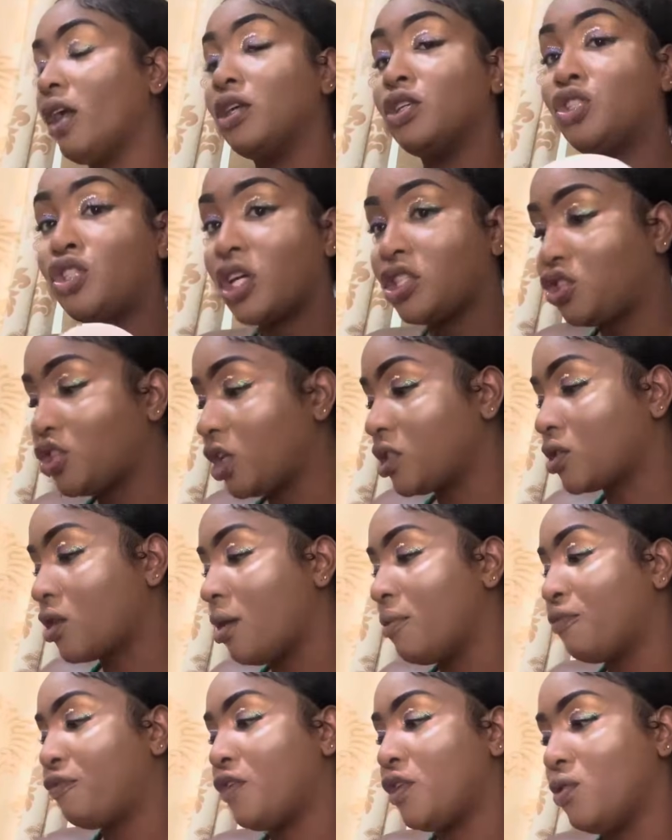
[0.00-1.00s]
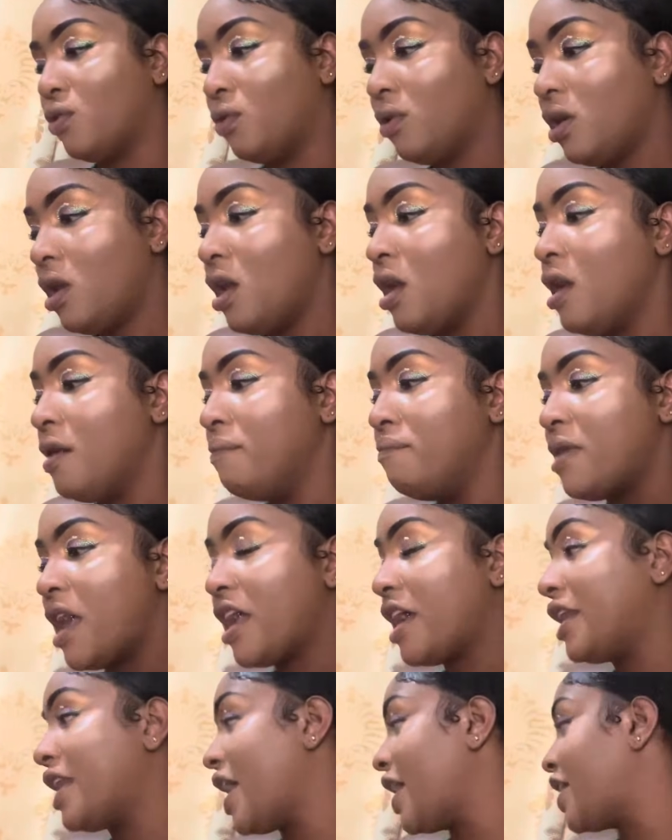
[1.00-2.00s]
Just come for you. Me
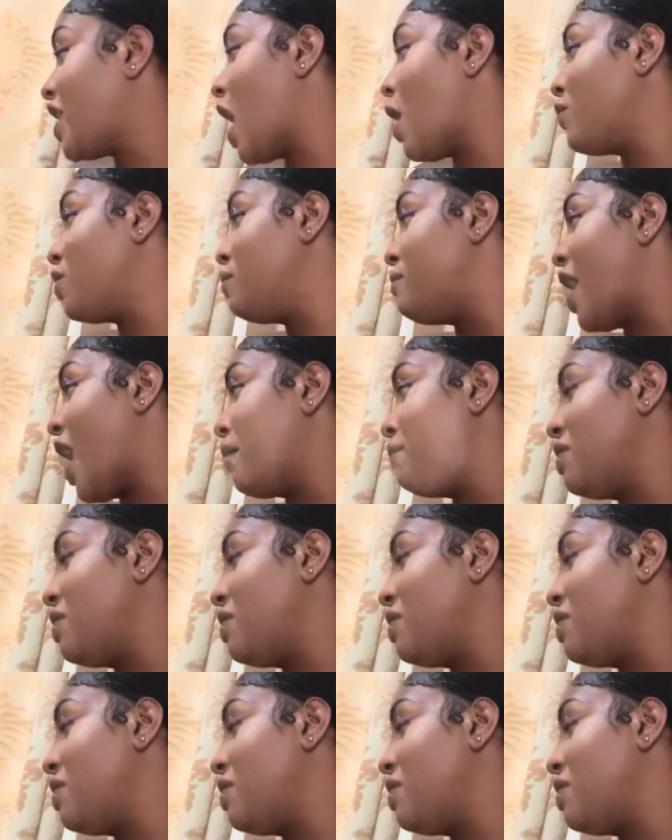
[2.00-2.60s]
and I carry with my